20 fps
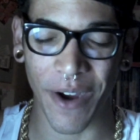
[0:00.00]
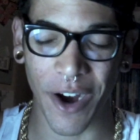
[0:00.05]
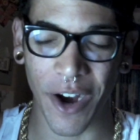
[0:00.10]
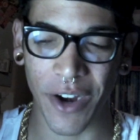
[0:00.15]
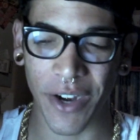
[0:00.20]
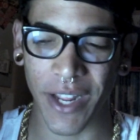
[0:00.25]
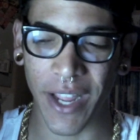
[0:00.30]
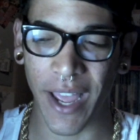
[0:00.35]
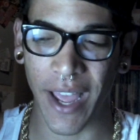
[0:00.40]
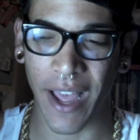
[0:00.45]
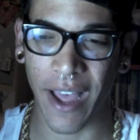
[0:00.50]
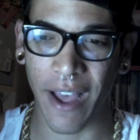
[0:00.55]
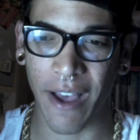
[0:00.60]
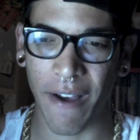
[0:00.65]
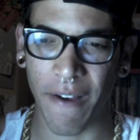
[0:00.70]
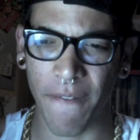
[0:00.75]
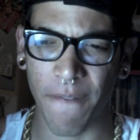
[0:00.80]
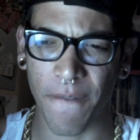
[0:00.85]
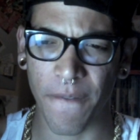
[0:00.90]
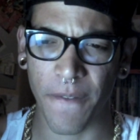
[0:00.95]
already
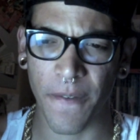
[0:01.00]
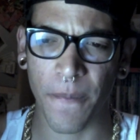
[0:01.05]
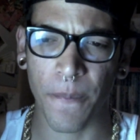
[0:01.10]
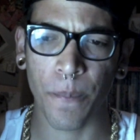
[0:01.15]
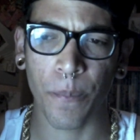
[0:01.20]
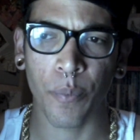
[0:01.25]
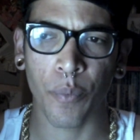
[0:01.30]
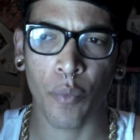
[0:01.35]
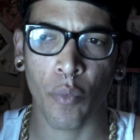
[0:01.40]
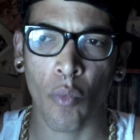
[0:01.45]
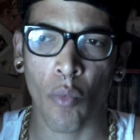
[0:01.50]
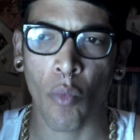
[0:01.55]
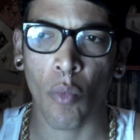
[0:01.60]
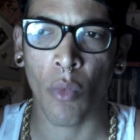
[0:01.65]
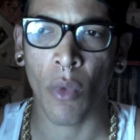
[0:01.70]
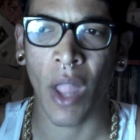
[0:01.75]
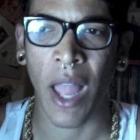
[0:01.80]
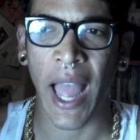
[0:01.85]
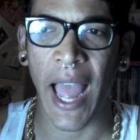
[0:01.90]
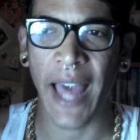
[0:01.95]
have,
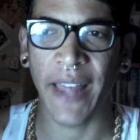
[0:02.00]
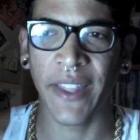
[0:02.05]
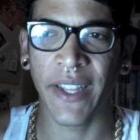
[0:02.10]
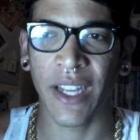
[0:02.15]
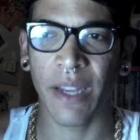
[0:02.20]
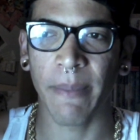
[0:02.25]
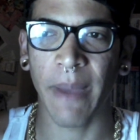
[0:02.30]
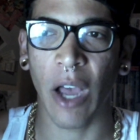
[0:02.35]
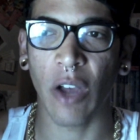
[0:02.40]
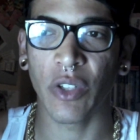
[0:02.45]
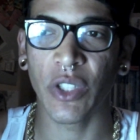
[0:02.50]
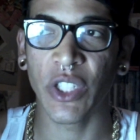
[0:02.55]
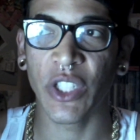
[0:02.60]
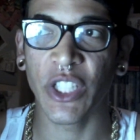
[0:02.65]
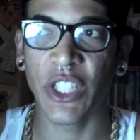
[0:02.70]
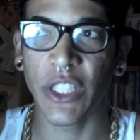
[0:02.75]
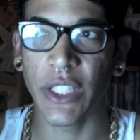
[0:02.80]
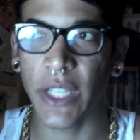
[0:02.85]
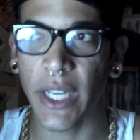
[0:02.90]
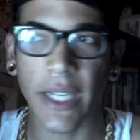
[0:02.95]
I think about
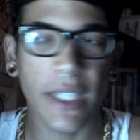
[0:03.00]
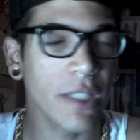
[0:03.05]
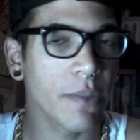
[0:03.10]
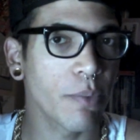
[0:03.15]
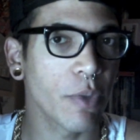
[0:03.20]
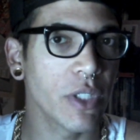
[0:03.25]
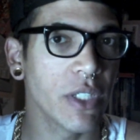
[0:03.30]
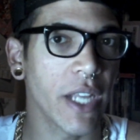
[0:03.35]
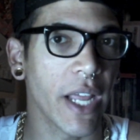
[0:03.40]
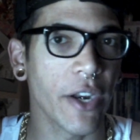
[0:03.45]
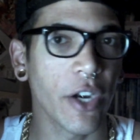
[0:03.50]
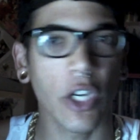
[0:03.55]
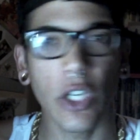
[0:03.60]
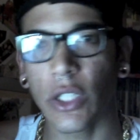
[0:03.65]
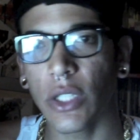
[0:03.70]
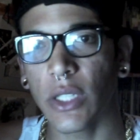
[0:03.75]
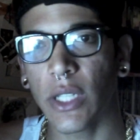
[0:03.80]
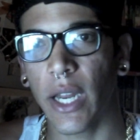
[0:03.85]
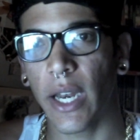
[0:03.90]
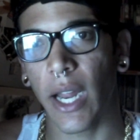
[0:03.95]
six
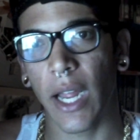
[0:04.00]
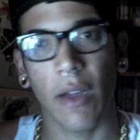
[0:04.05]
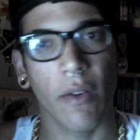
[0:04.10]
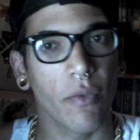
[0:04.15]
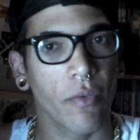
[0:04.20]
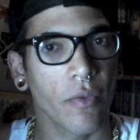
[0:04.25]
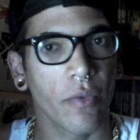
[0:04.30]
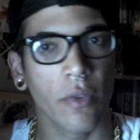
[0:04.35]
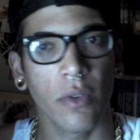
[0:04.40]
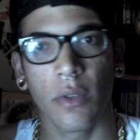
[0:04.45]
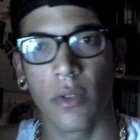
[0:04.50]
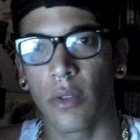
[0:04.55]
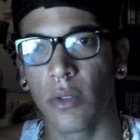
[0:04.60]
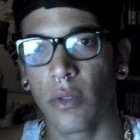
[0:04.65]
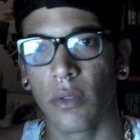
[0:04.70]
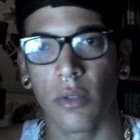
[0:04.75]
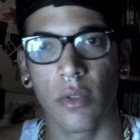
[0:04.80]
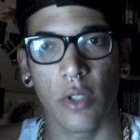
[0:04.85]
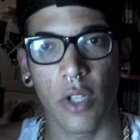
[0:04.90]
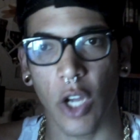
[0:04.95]
presenters that have
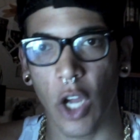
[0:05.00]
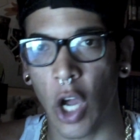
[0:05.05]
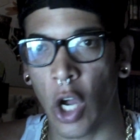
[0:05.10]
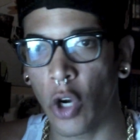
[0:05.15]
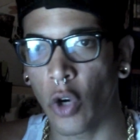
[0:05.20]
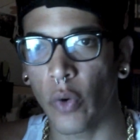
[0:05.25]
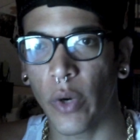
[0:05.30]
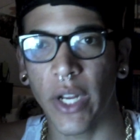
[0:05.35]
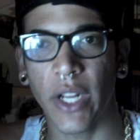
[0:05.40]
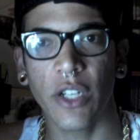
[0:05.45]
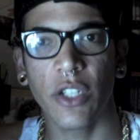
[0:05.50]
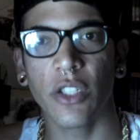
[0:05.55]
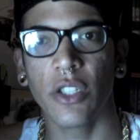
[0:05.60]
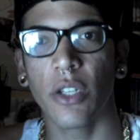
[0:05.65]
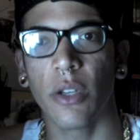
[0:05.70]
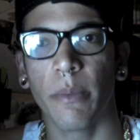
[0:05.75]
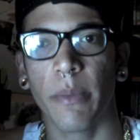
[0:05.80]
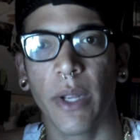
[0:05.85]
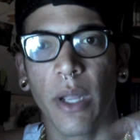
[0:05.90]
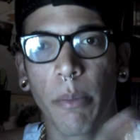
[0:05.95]
agreed
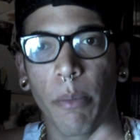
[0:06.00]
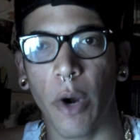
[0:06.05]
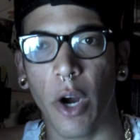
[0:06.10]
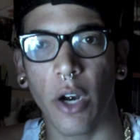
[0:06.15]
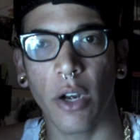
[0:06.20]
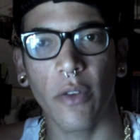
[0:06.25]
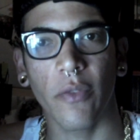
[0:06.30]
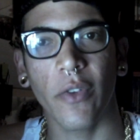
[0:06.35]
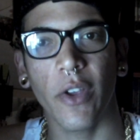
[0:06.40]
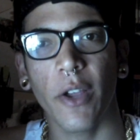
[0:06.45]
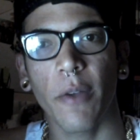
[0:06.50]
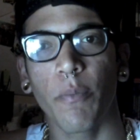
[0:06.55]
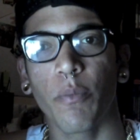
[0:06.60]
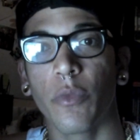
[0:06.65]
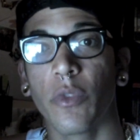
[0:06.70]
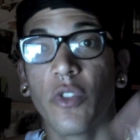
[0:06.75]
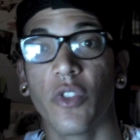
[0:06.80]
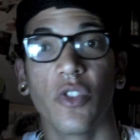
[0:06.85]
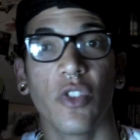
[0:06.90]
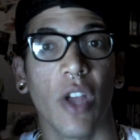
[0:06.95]
to be a part of it.
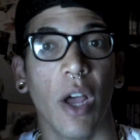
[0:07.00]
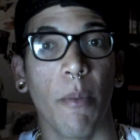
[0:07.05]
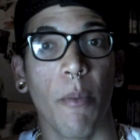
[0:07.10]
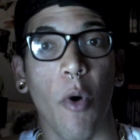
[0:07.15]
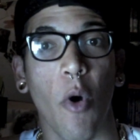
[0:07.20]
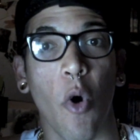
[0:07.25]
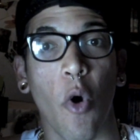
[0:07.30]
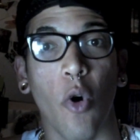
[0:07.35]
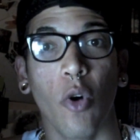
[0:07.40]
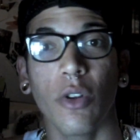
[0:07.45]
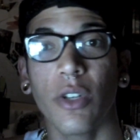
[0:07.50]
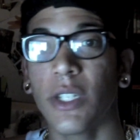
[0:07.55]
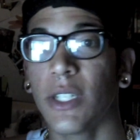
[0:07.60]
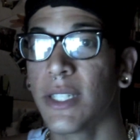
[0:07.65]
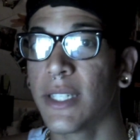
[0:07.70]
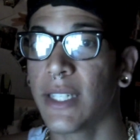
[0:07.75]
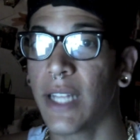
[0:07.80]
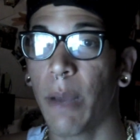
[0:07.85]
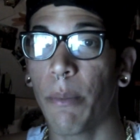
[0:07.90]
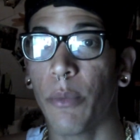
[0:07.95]
Some old,
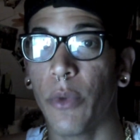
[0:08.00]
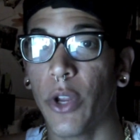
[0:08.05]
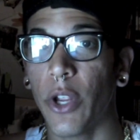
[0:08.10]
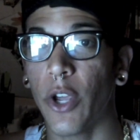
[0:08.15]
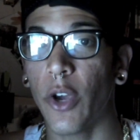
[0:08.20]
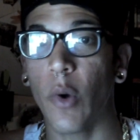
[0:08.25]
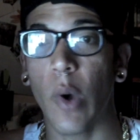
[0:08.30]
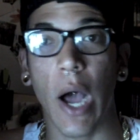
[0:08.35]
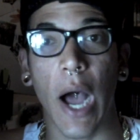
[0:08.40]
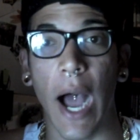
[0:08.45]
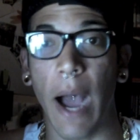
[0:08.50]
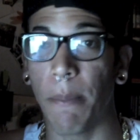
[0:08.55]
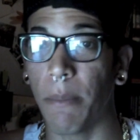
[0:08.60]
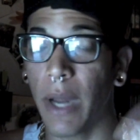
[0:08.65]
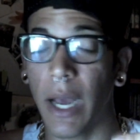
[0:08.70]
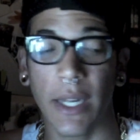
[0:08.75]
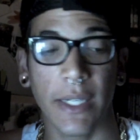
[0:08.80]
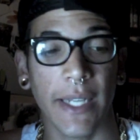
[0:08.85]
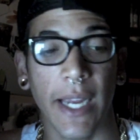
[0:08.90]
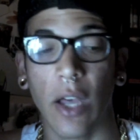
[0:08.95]
some new. I'm
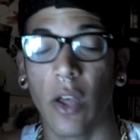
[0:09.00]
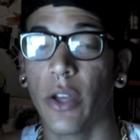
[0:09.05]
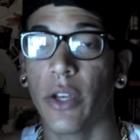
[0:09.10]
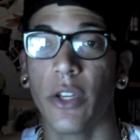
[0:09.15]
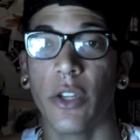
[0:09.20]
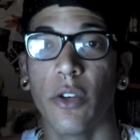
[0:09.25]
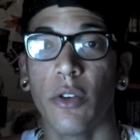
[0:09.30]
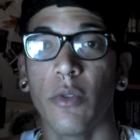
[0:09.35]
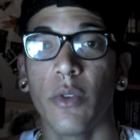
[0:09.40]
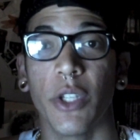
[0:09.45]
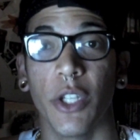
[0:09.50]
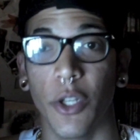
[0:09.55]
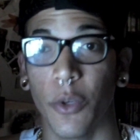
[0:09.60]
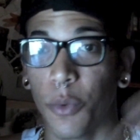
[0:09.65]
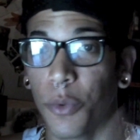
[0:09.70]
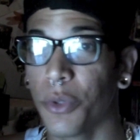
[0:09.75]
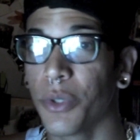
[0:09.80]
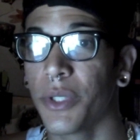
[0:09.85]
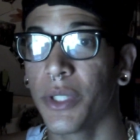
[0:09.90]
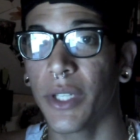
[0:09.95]
not telling you, you
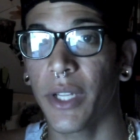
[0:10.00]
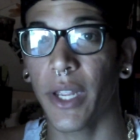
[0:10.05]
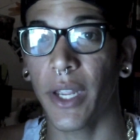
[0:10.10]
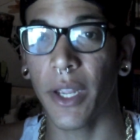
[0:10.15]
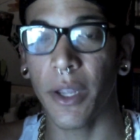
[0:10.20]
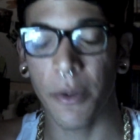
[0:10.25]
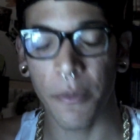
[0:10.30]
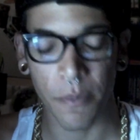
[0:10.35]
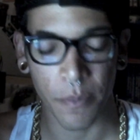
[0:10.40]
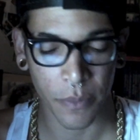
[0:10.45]
will see.